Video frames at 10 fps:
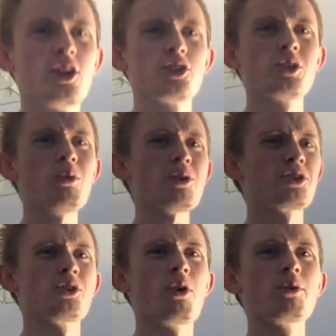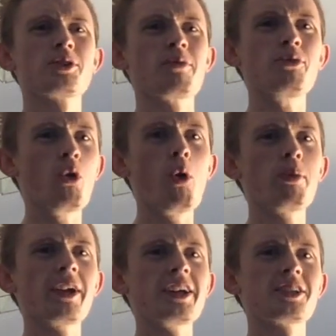Slower songs have no
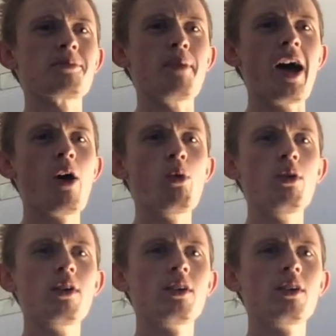place in metal.